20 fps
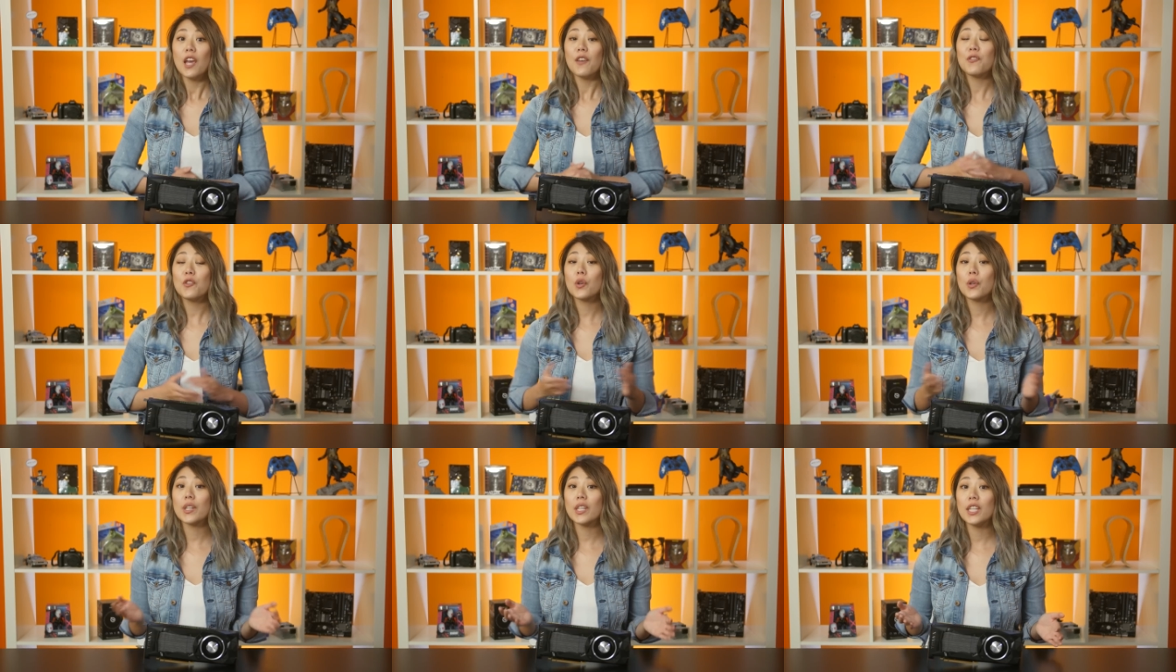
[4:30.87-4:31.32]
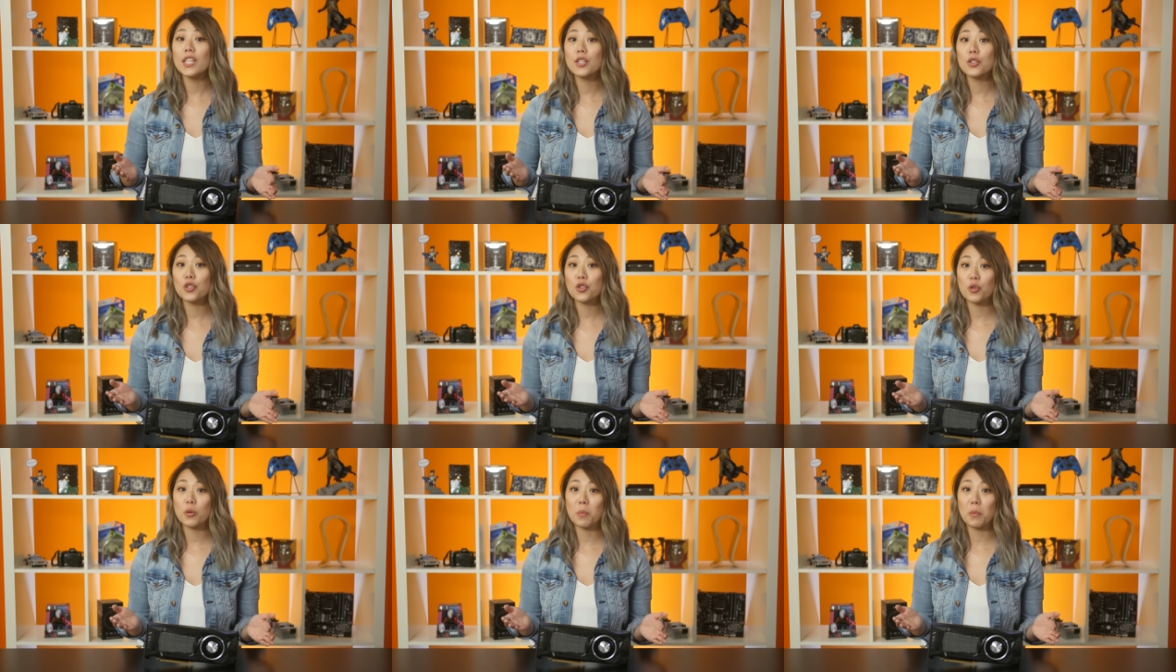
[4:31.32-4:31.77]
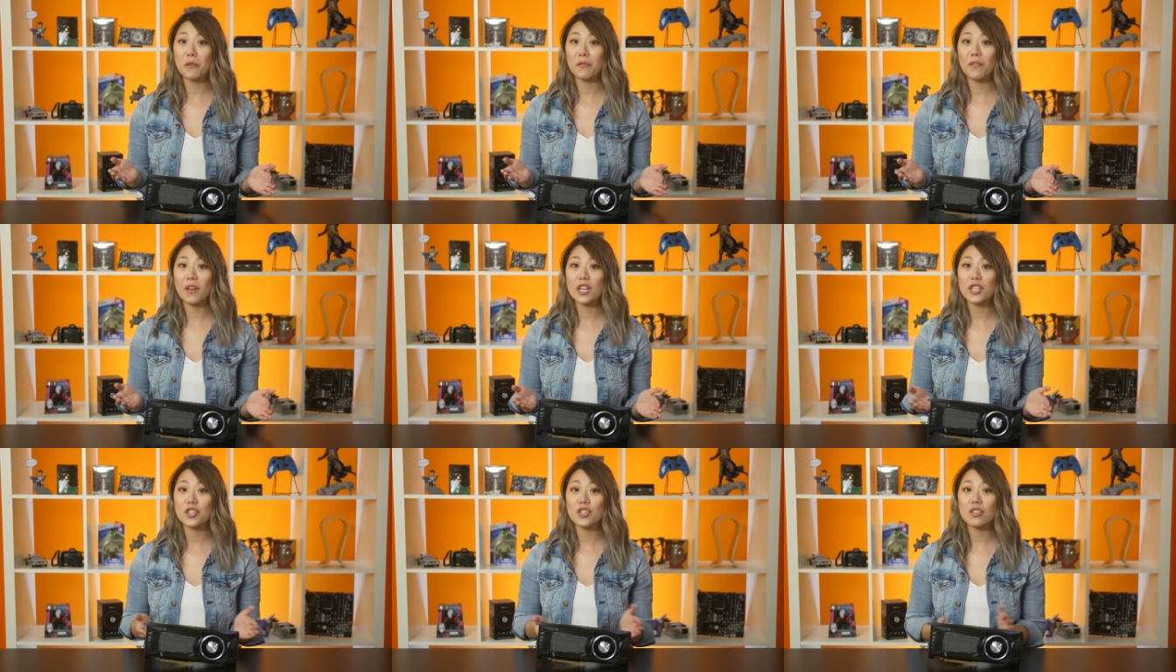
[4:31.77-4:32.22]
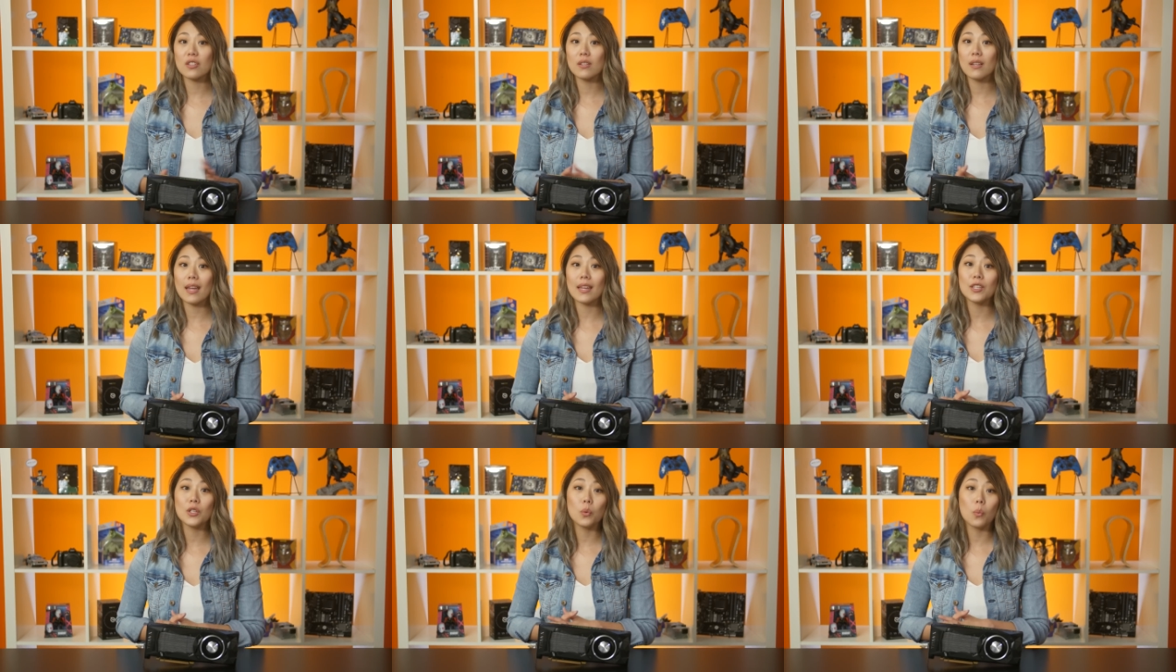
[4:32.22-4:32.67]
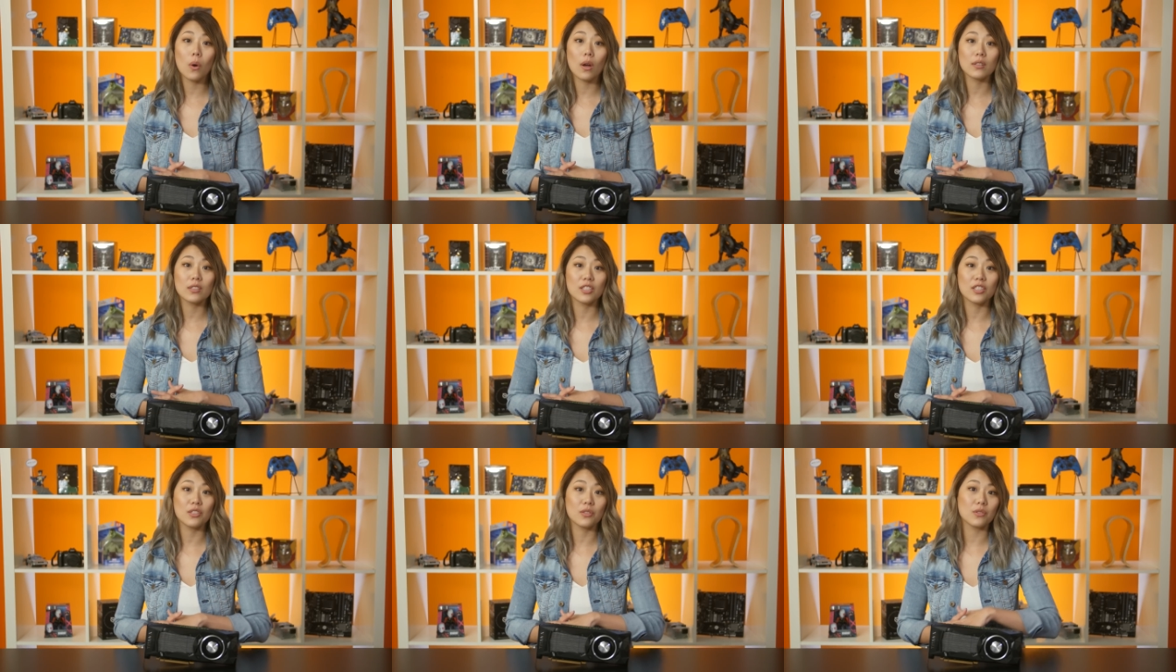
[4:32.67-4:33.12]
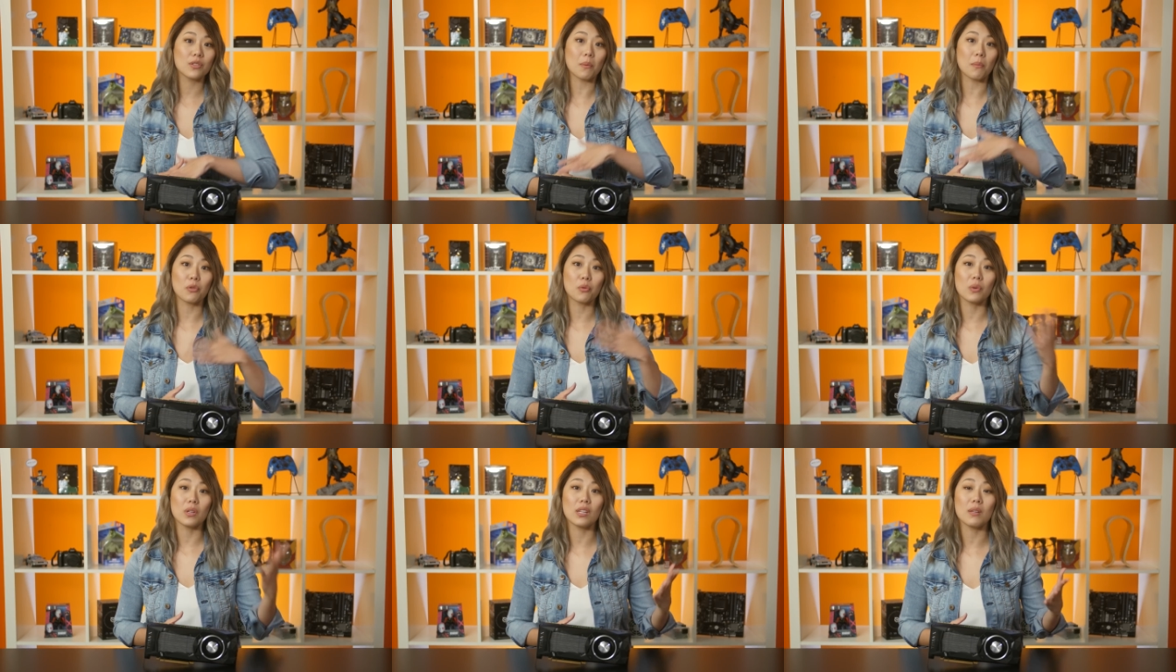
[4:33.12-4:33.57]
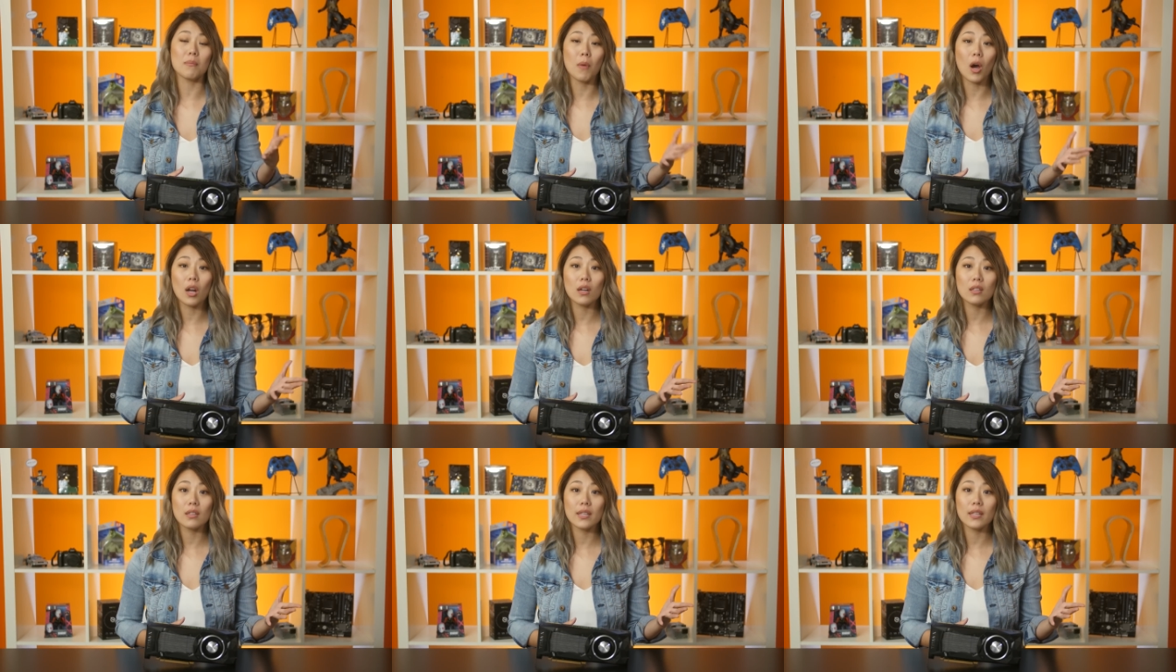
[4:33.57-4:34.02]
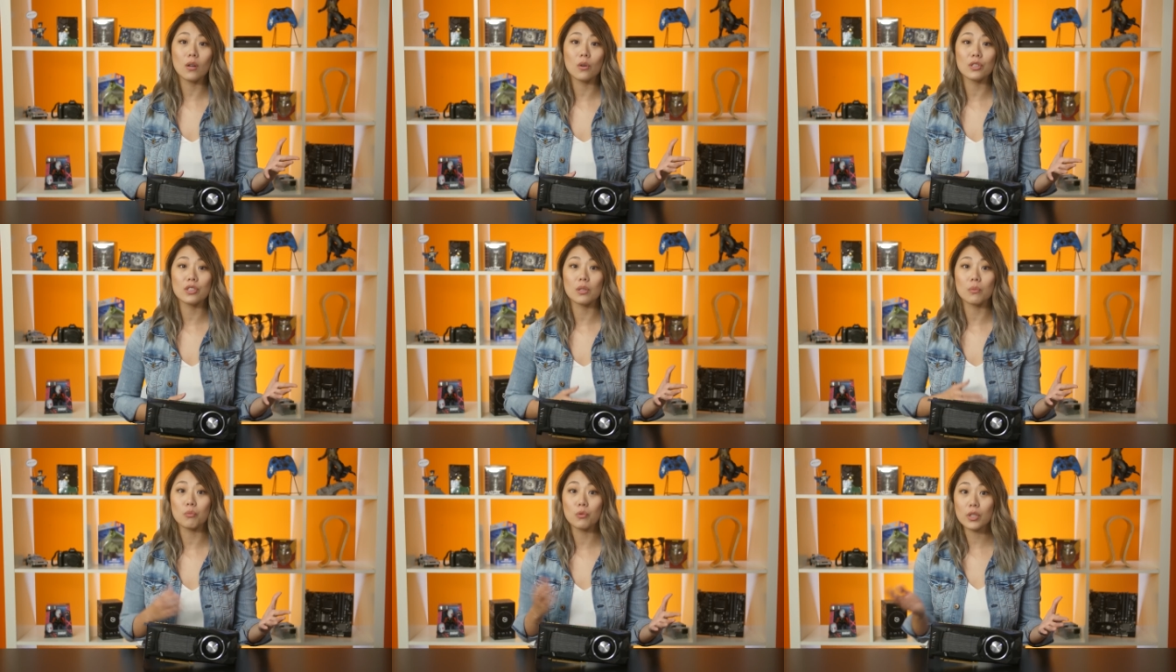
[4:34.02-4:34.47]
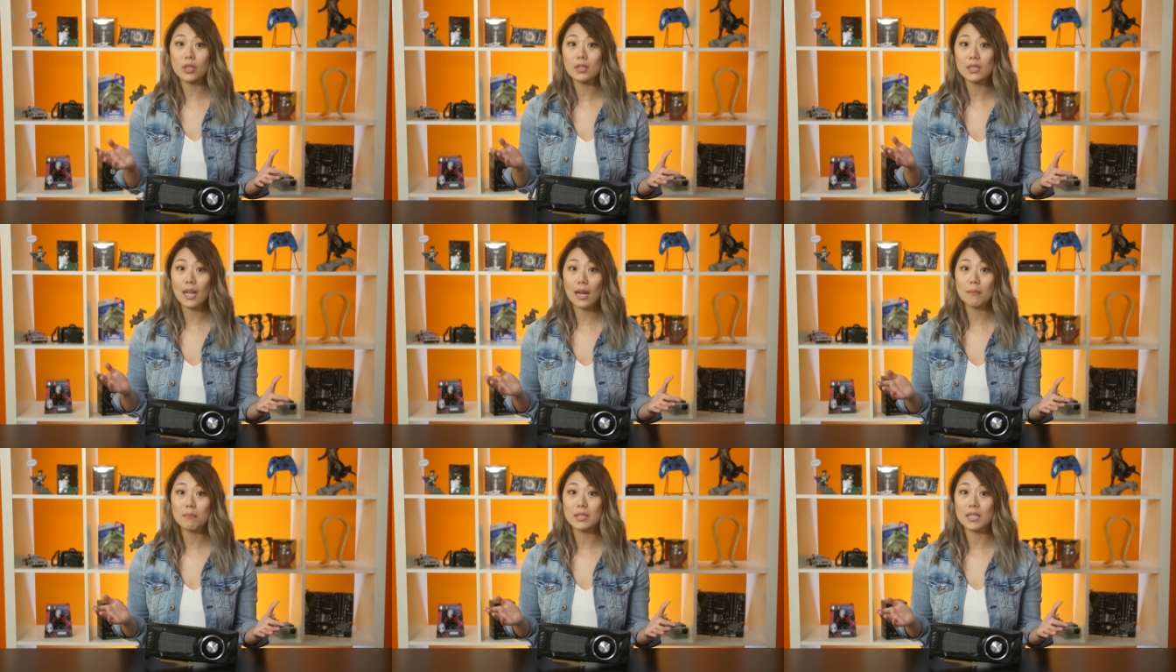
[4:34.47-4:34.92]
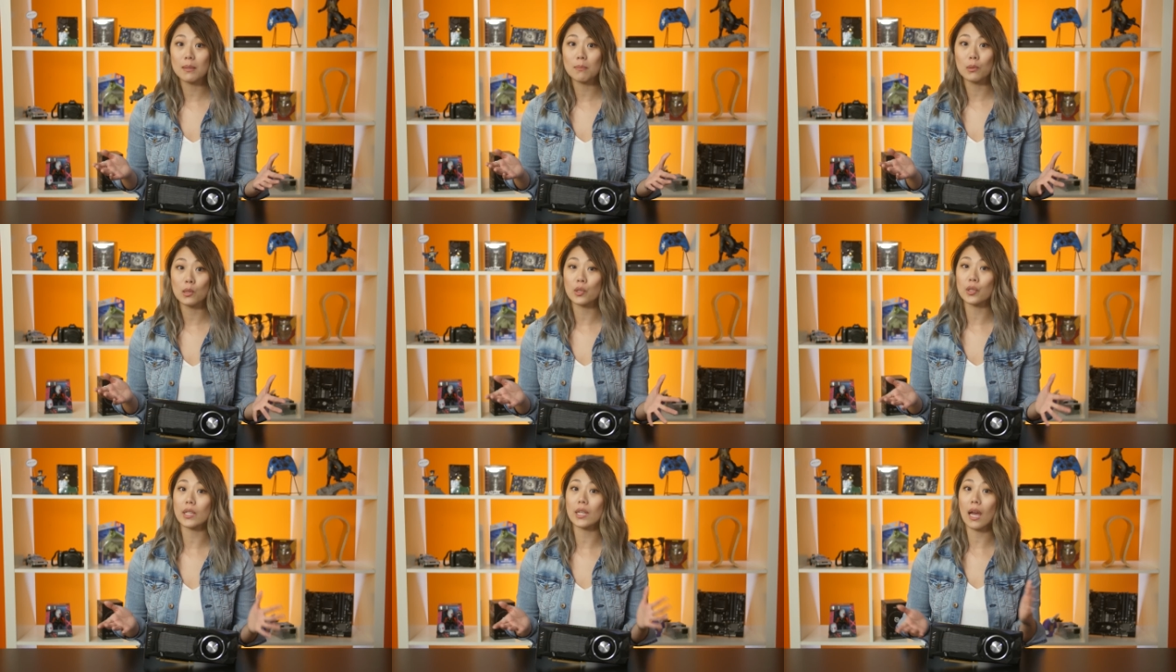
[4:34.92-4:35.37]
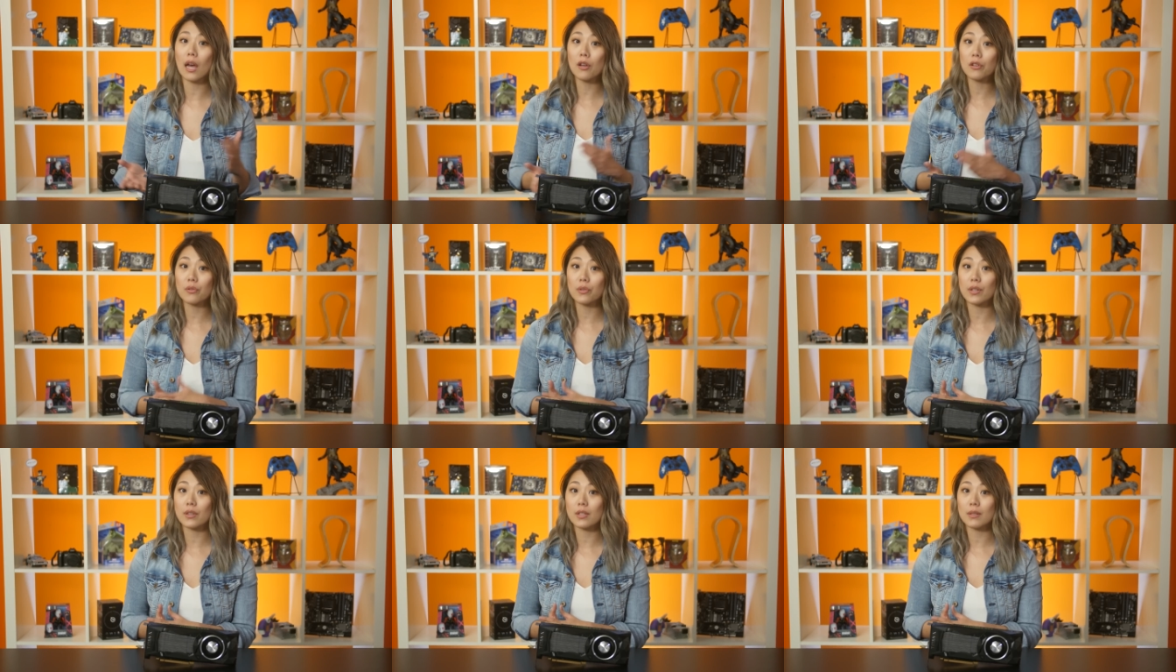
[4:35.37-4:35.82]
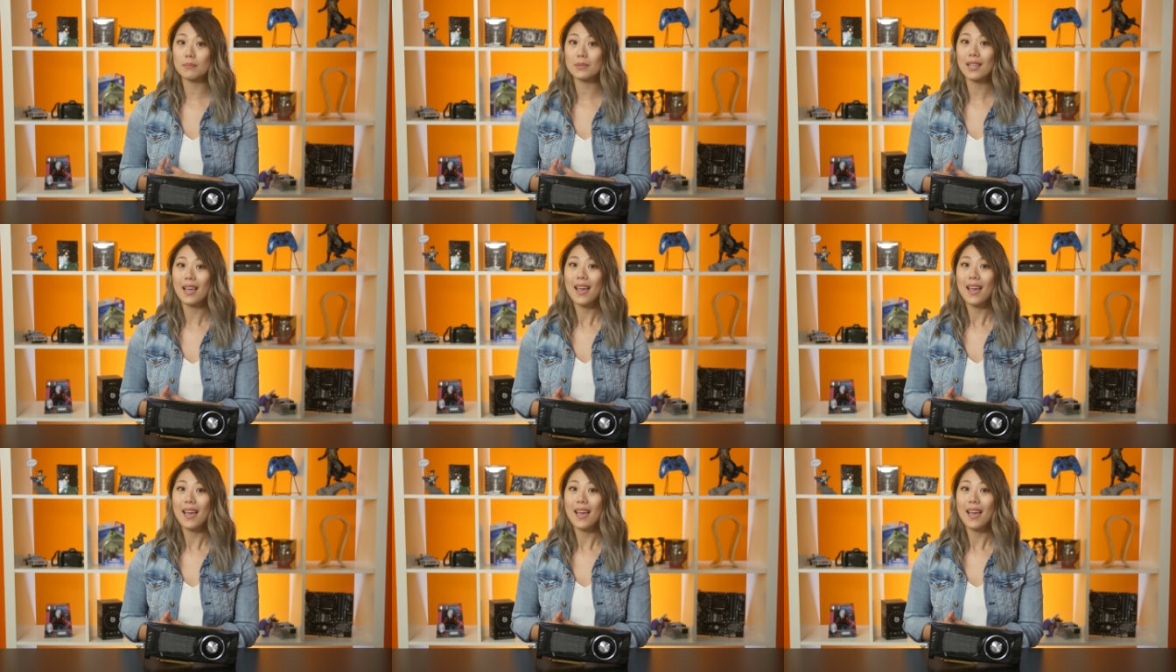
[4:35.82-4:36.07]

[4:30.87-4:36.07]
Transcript: If you're an industry professional and you want to do some 3D modeling or some real-time deep learning algorithms,